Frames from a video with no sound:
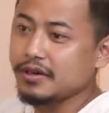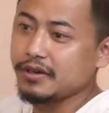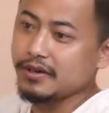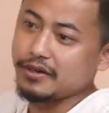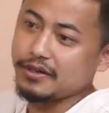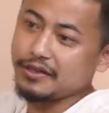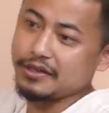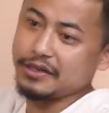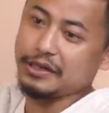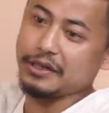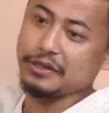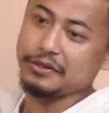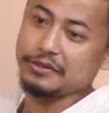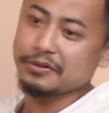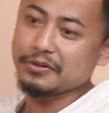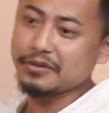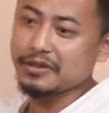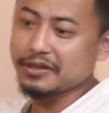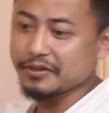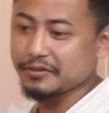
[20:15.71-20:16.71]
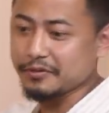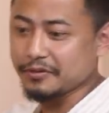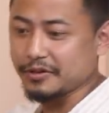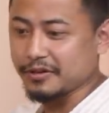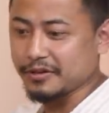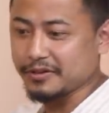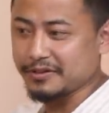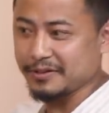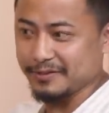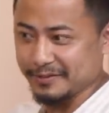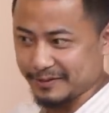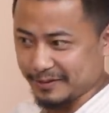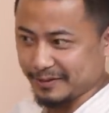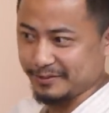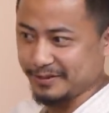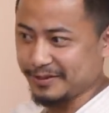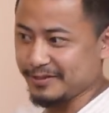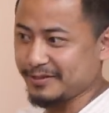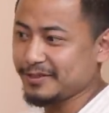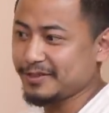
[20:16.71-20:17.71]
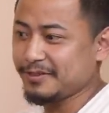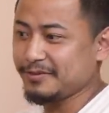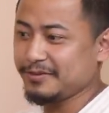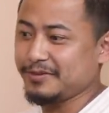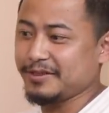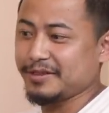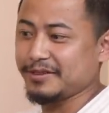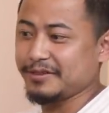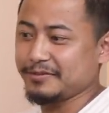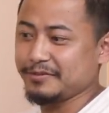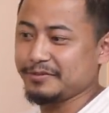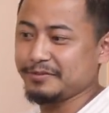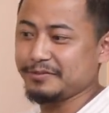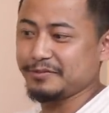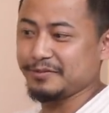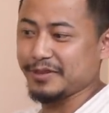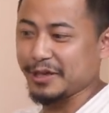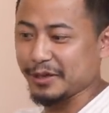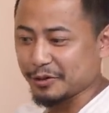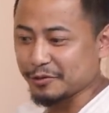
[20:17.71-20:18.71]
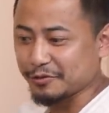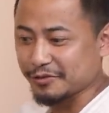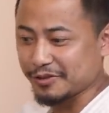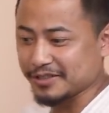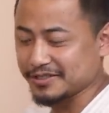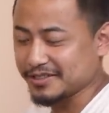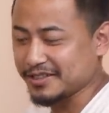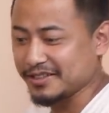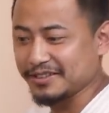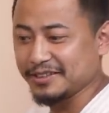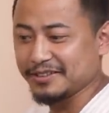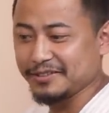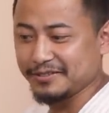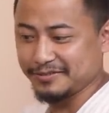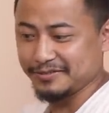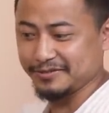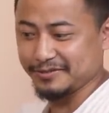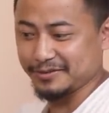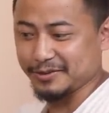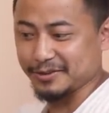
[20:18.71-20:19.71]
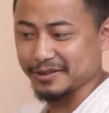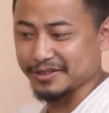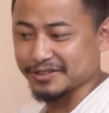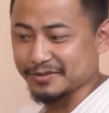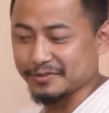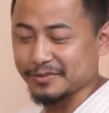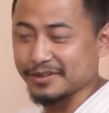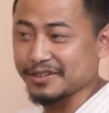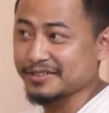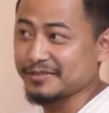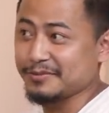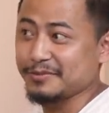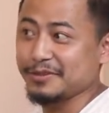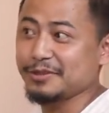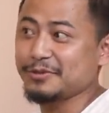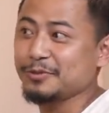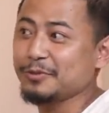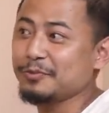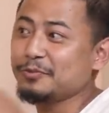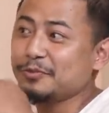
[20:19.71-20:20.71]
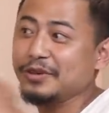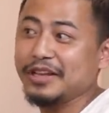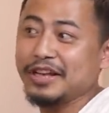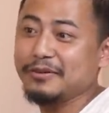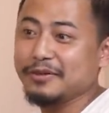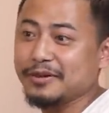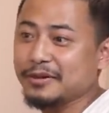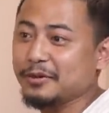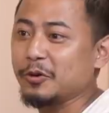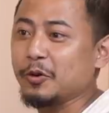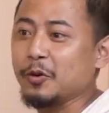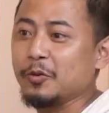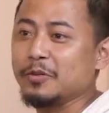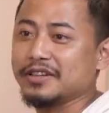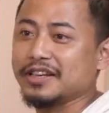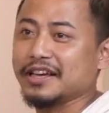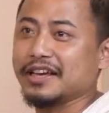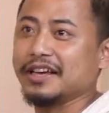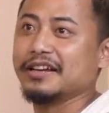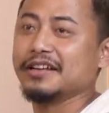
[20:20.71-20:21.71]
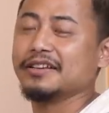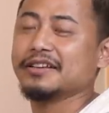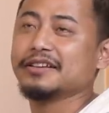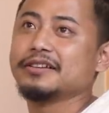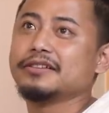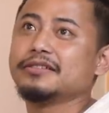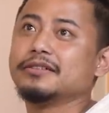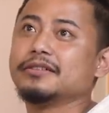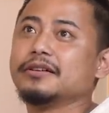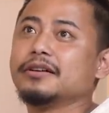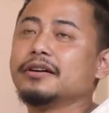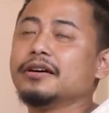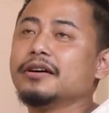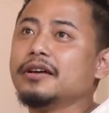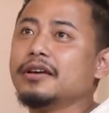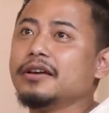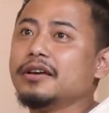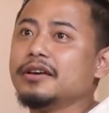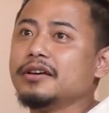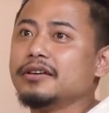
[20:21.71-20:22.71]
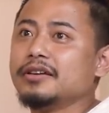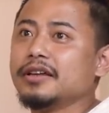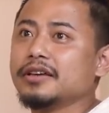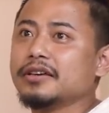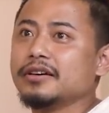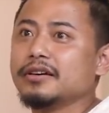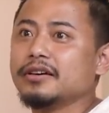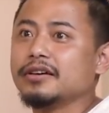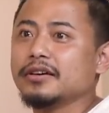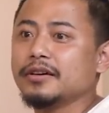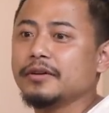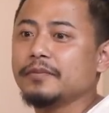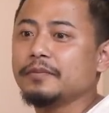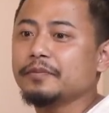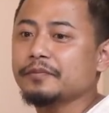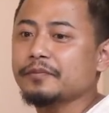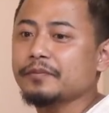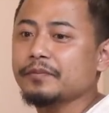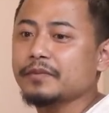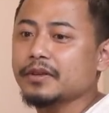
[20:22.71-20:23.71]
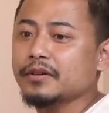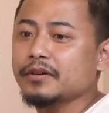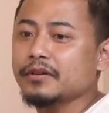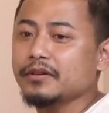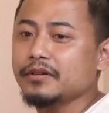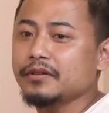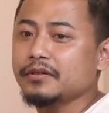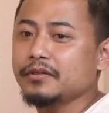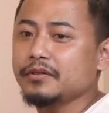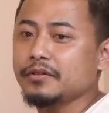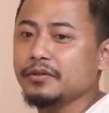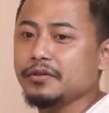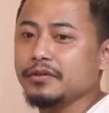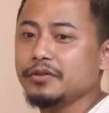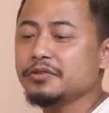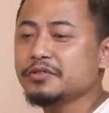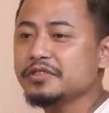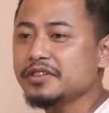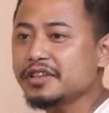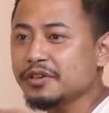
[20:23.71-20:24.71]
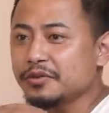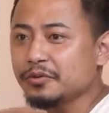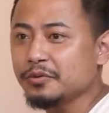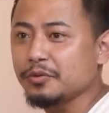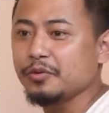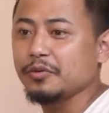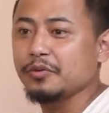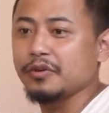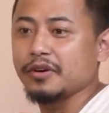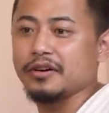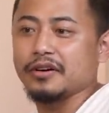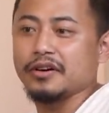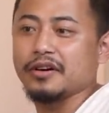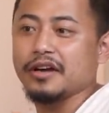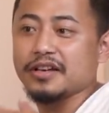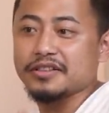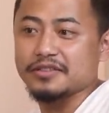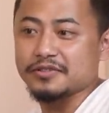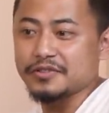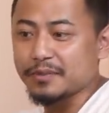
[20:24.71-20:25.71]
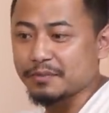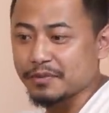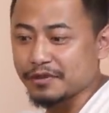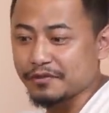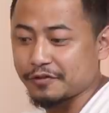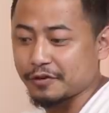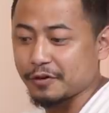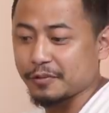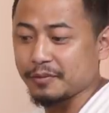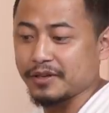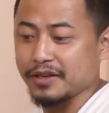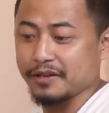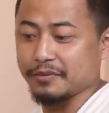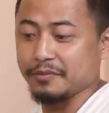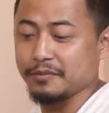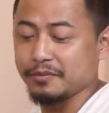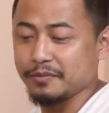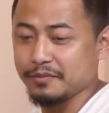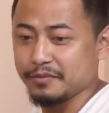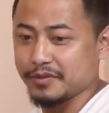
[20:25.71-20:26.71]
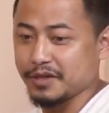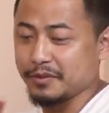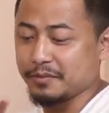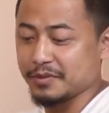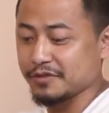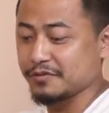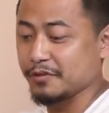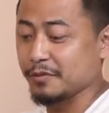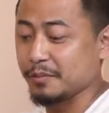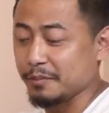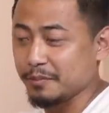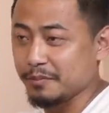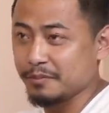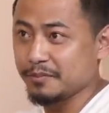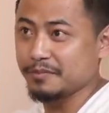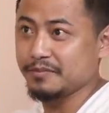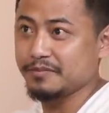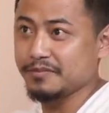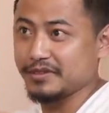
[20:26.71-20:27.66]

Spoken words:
that? Ito like thank you for asking that question because me to pila rock common thakala. Like usually us rapper from like rappers from